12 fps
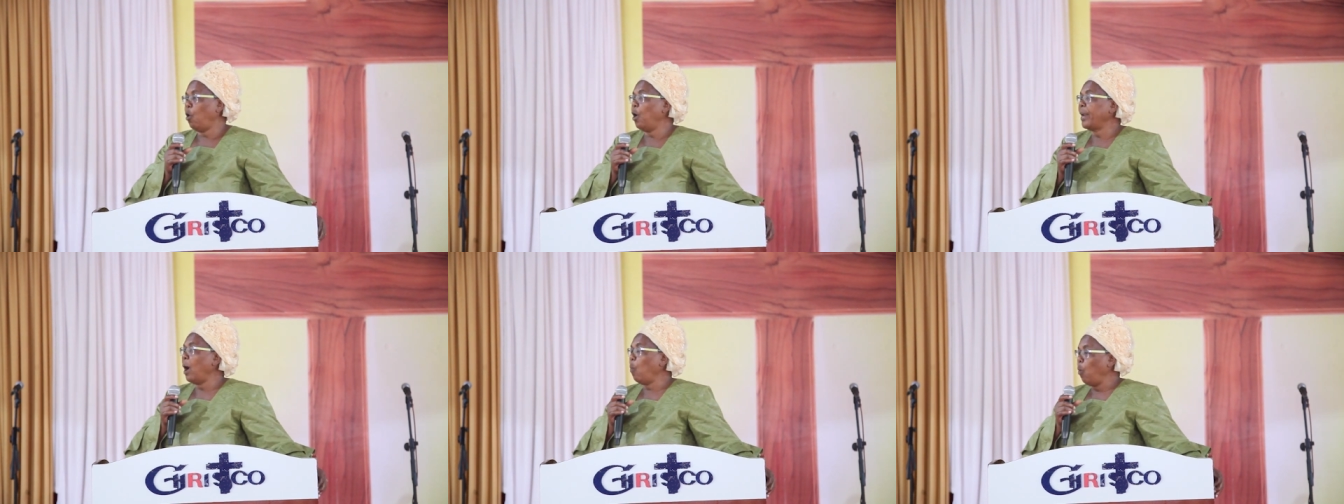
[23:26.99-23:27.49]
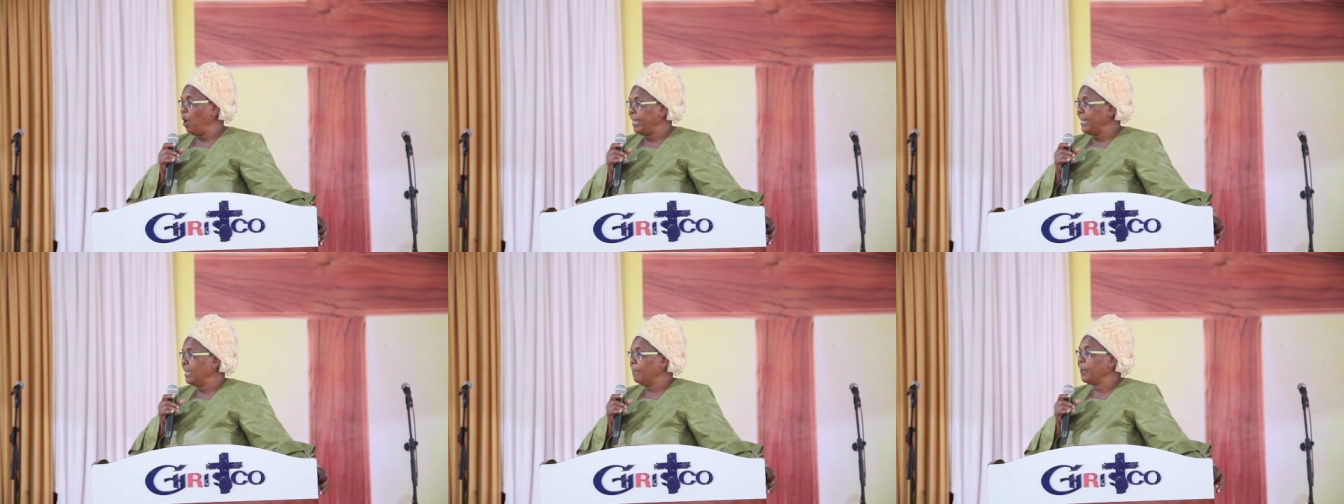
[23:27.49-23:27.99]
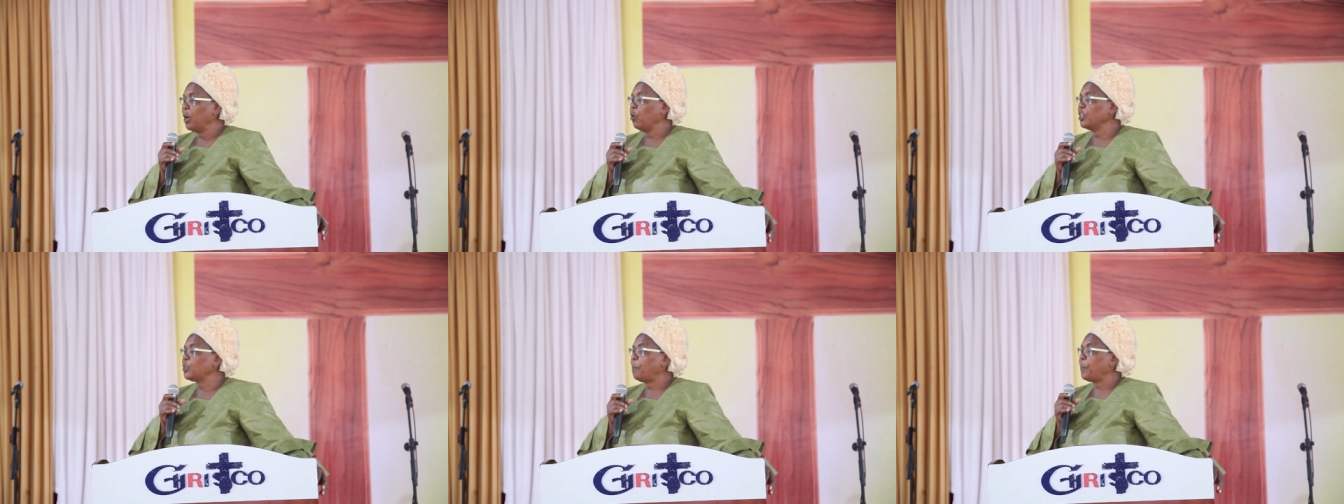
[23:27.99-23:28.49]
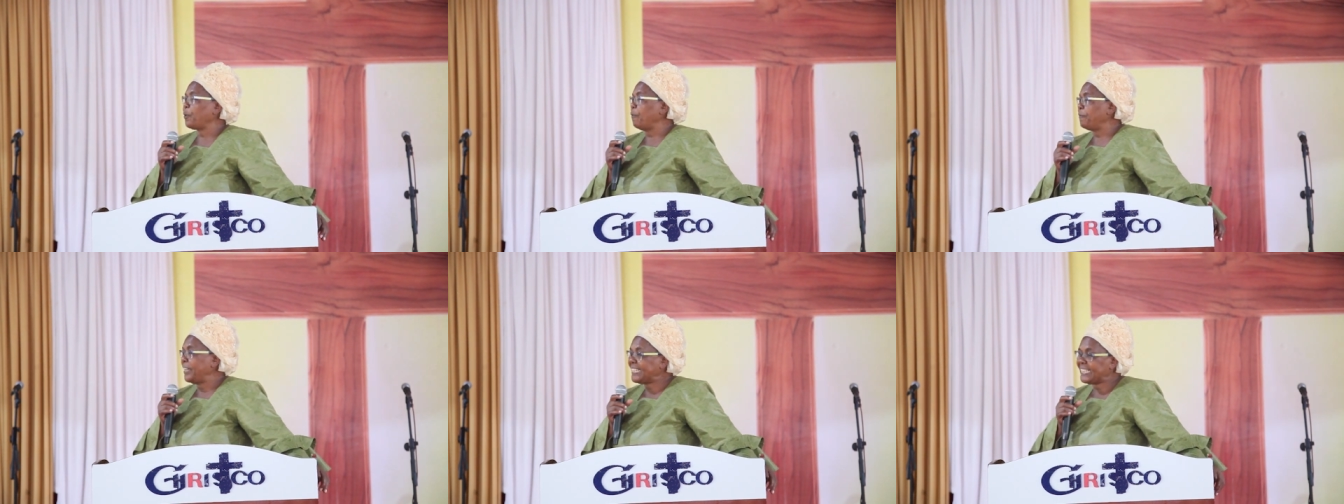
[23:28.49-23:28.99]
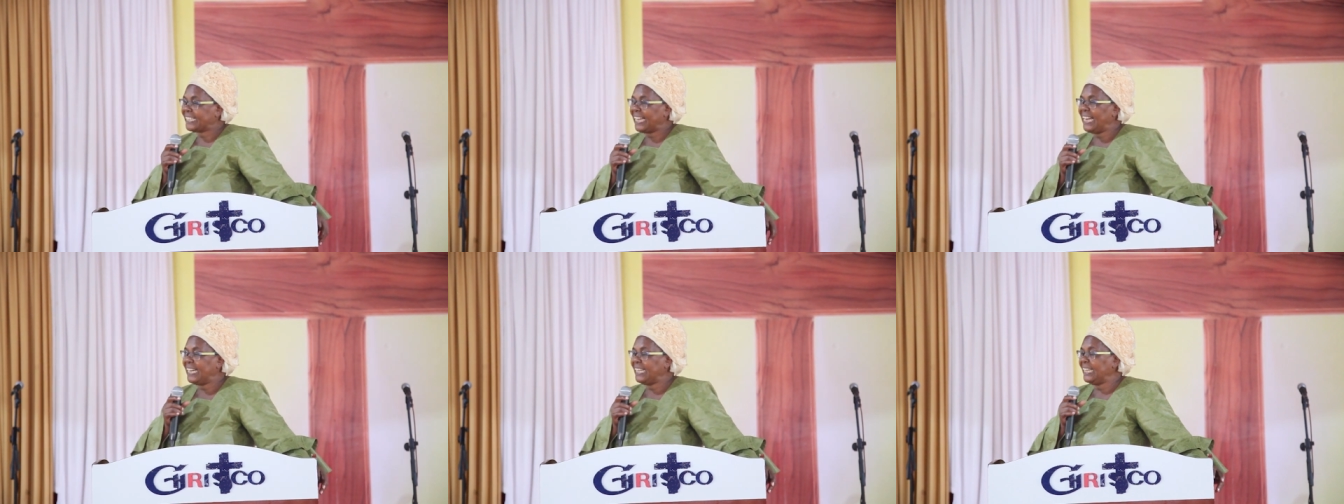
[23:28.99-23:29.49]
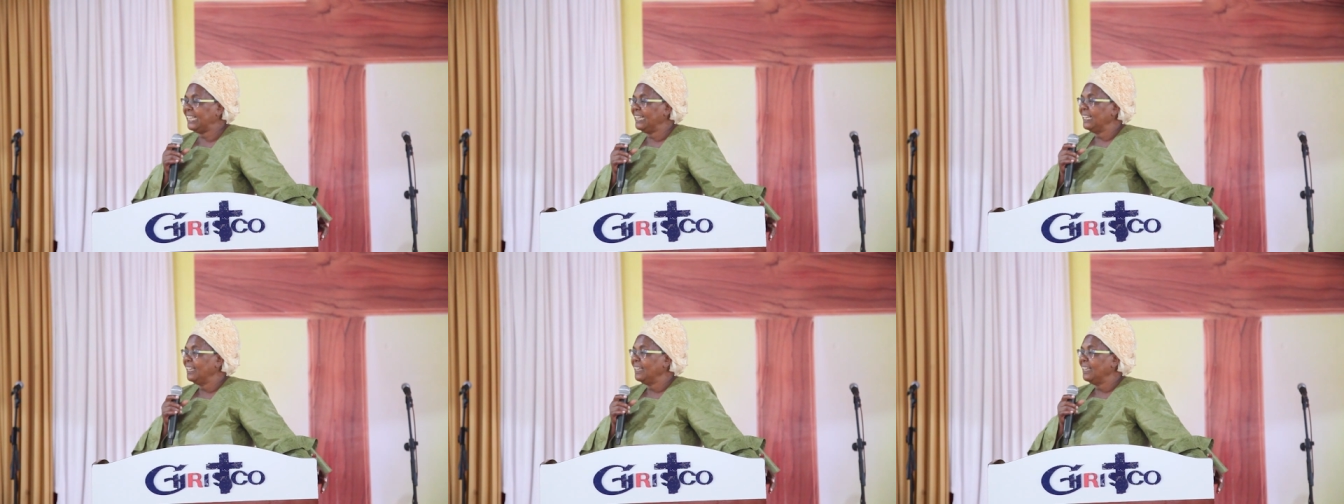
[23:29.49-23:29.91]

or a warning, because prophetically